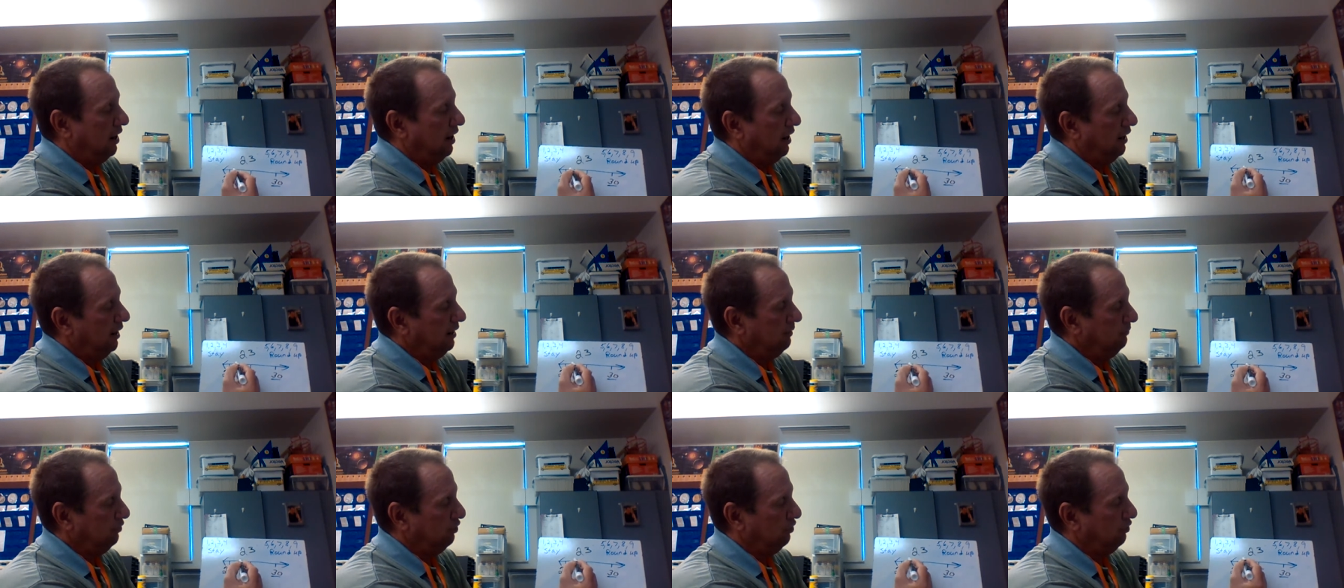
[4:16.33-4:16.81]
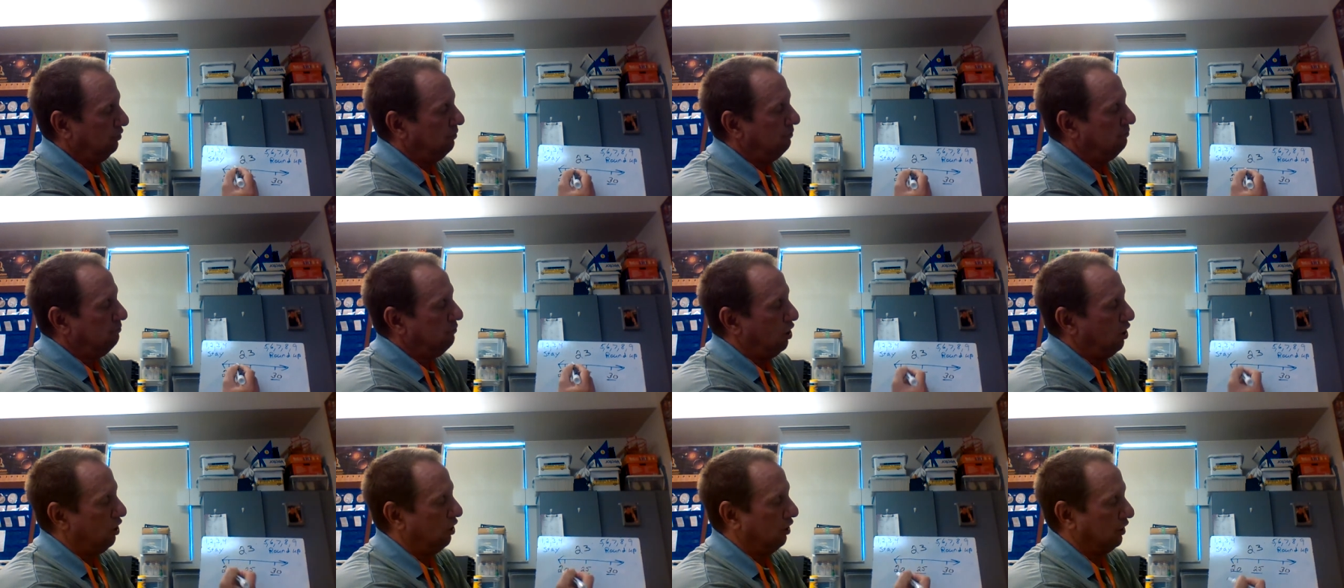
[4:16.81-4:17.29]
I'm going
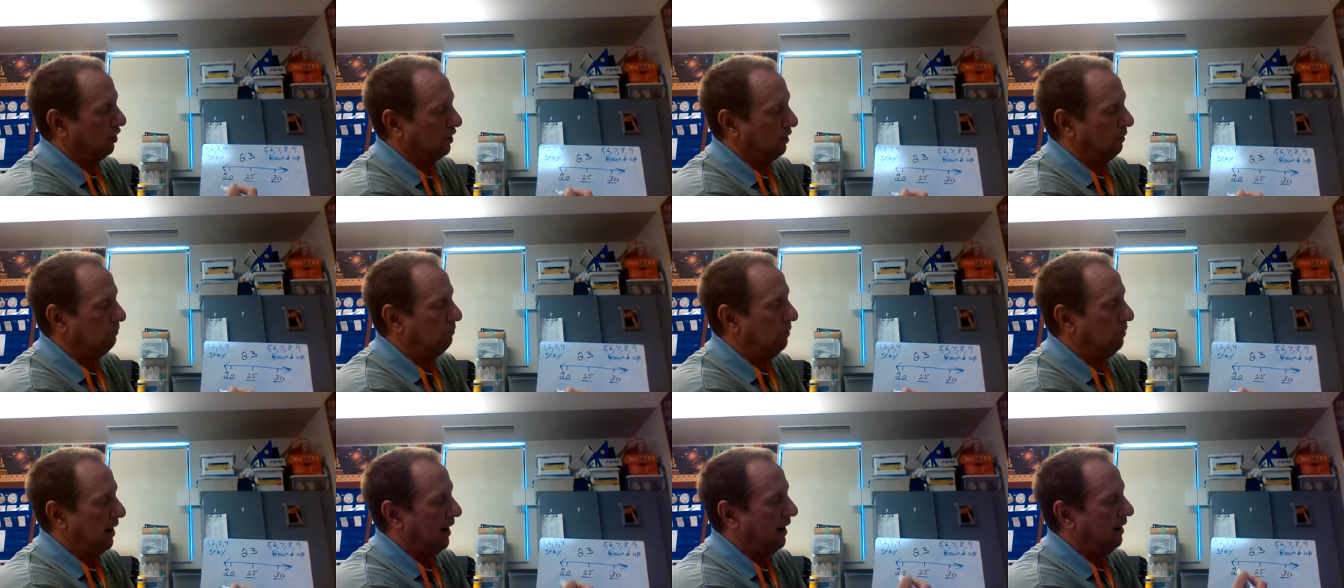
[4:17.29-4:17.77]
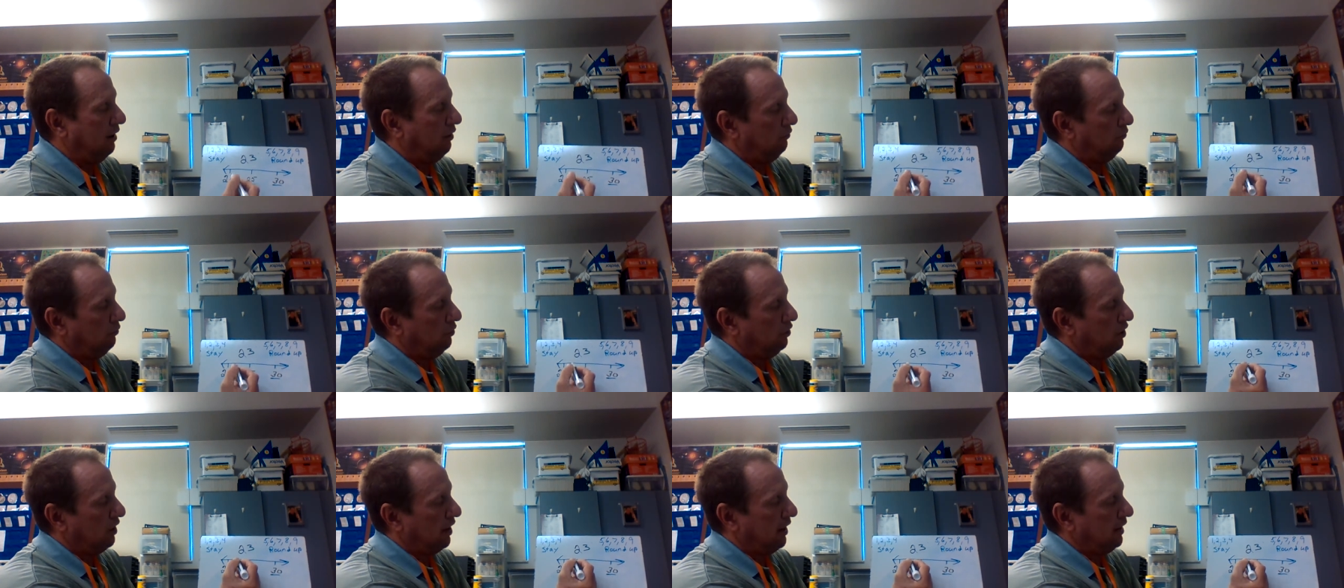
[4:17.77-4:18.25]
to mark
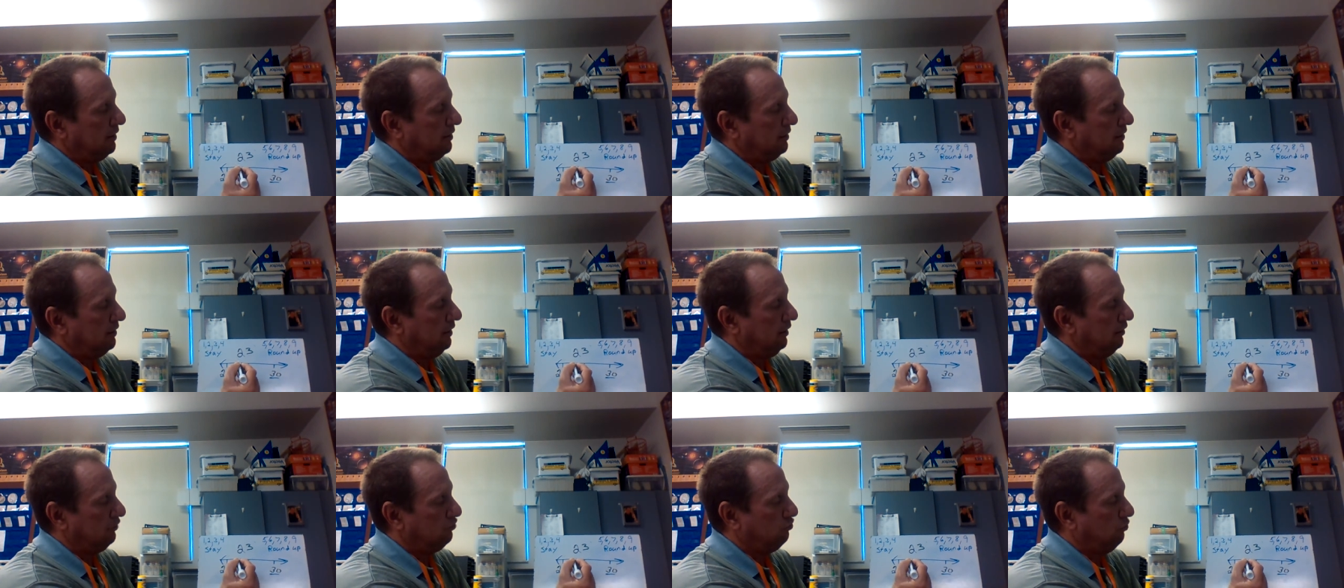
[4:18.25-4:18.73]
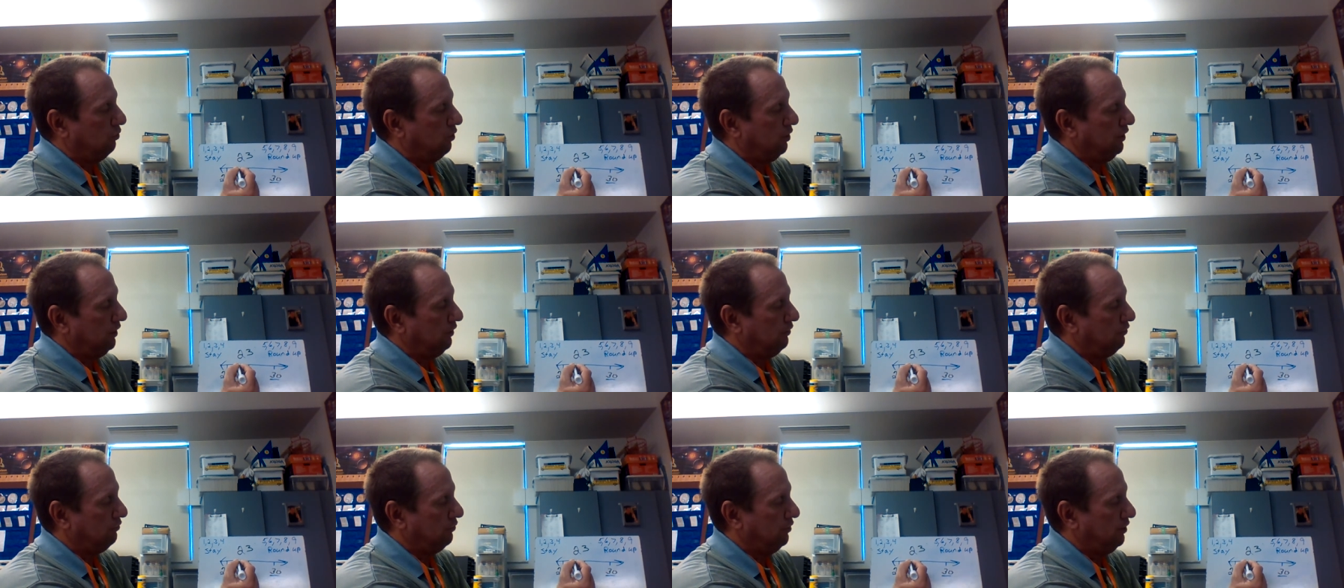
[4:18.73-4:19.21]
about where I think
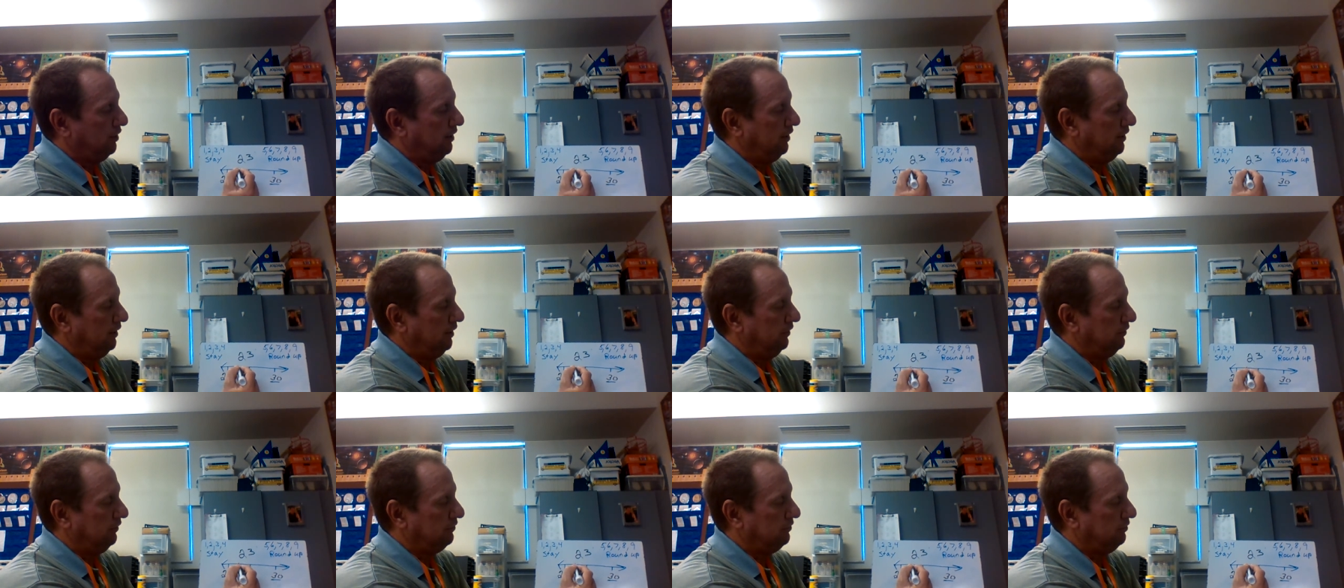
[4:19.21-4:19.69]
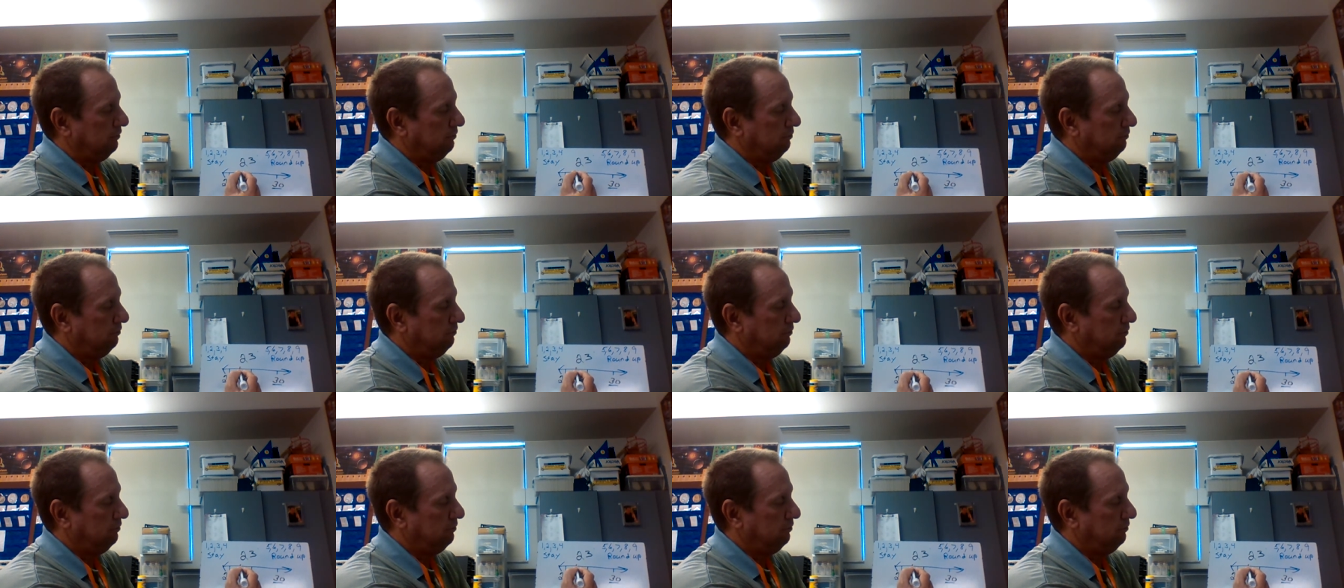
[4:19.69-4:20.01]
23 is.